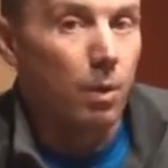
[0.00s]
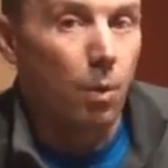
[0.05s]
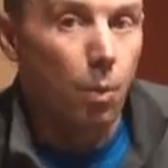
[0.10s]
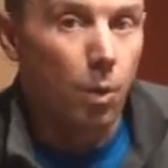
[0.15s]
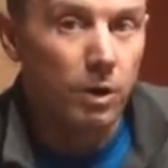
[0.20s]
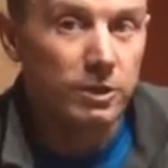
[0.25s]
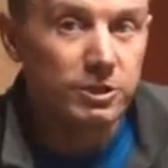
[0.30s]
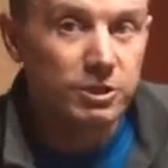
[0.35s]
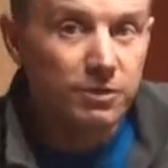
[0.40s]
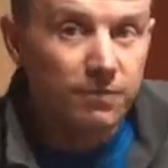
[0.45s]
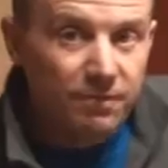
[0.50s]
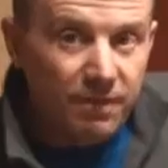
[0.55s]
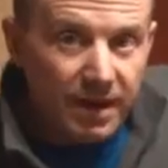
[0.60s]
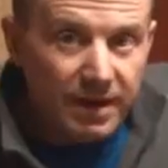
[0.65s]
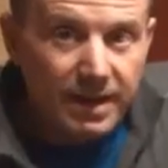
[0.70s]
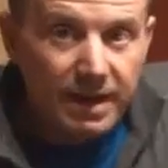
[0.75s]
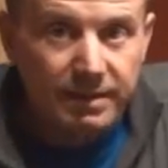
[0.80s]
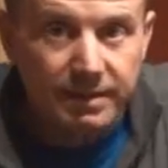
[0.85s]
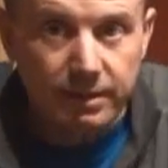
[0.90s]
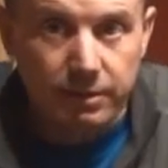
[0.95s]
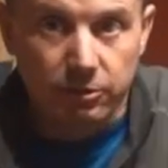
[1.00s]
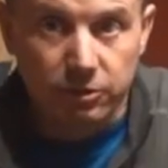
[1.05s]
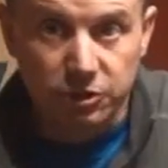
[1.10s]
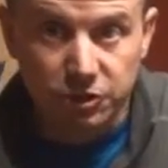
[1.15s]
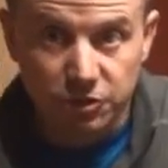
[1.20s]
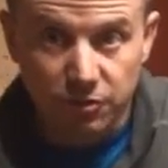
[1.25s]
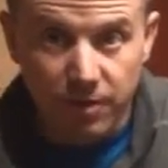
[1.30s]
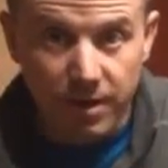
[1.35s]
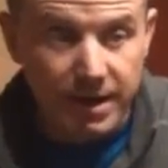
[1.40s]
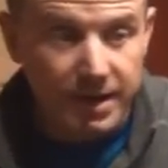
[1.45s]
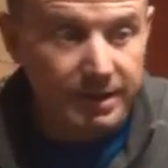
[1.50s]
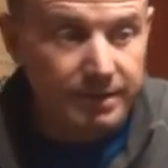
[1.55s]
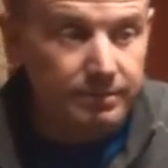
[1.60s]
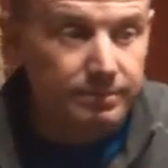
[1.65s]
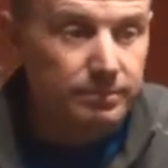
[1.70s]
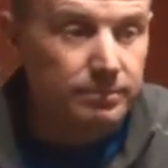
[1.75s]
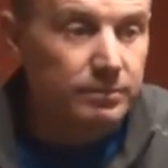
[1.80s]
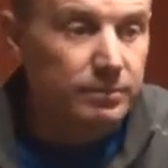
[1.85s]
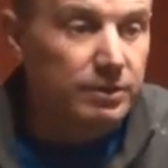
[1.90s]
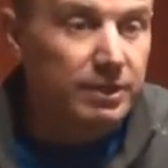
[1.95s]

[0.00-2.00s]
Once you find out that they're straight,